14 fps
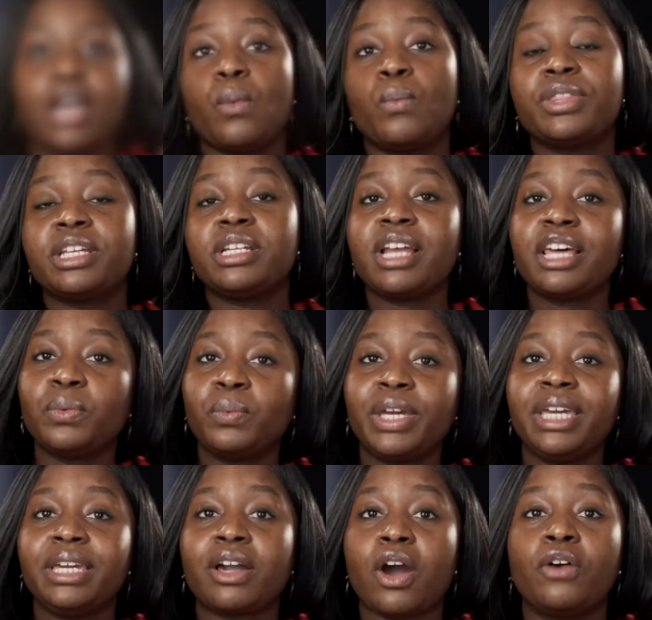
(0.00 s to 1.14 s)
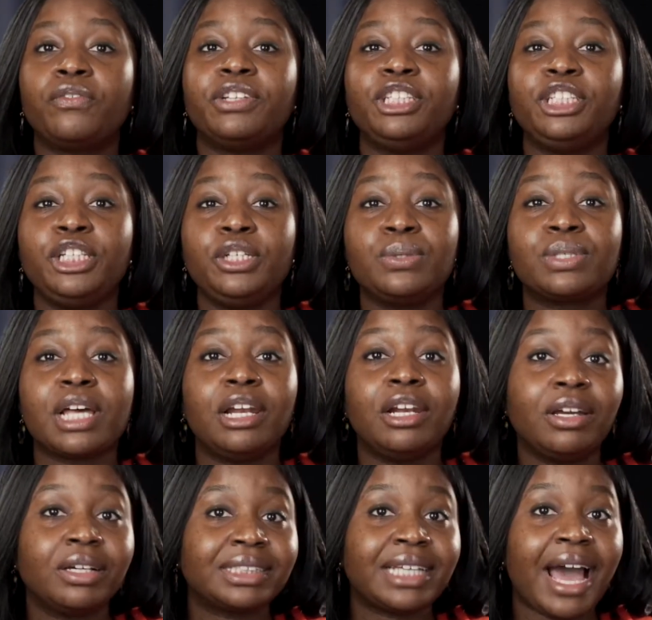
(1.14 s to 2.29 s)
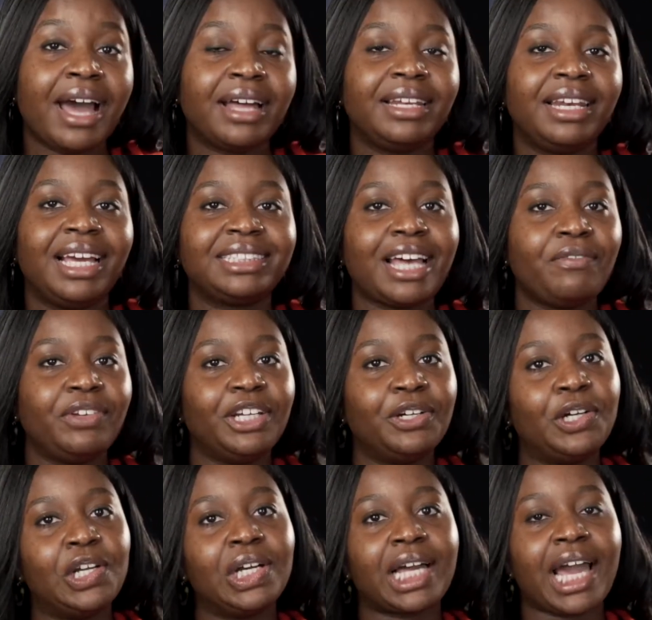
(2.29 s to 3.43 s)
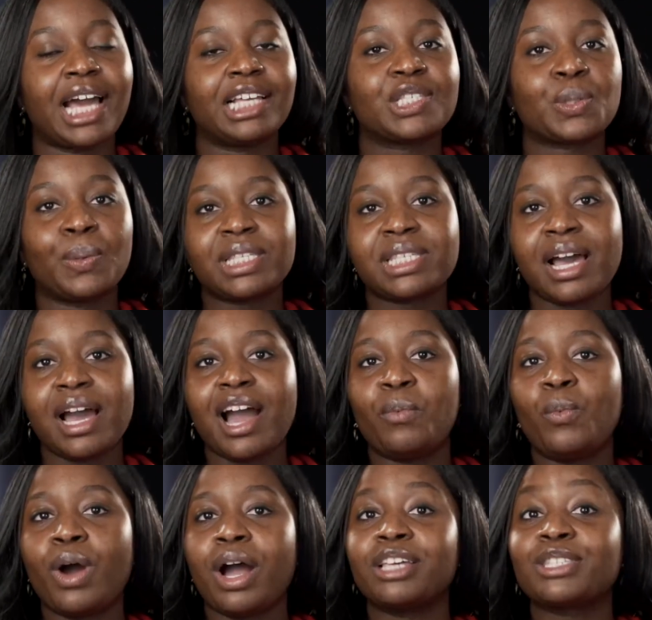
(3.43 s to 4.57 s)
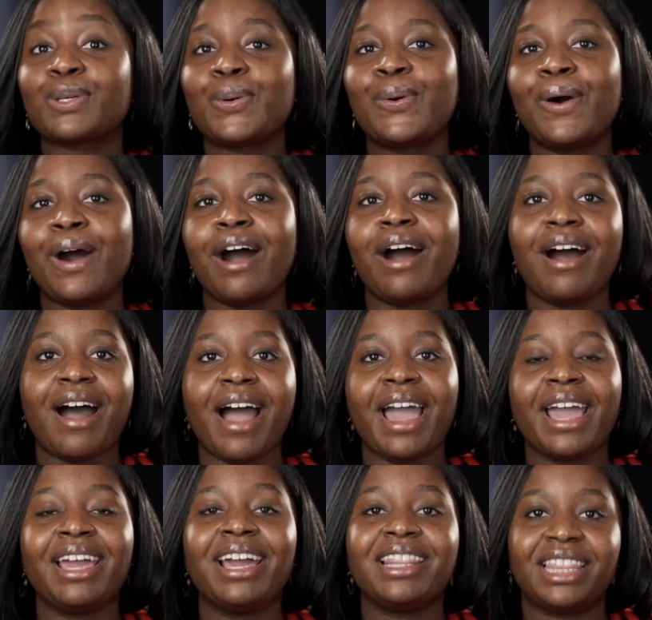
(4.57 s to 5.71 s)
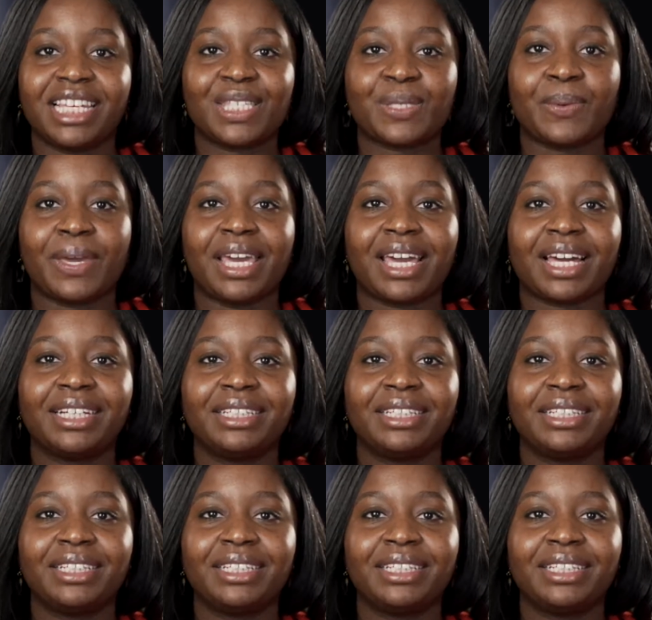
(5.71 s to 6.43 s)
With another week of news looked at, let's have a little look at Twitter and what has caught our eye this week.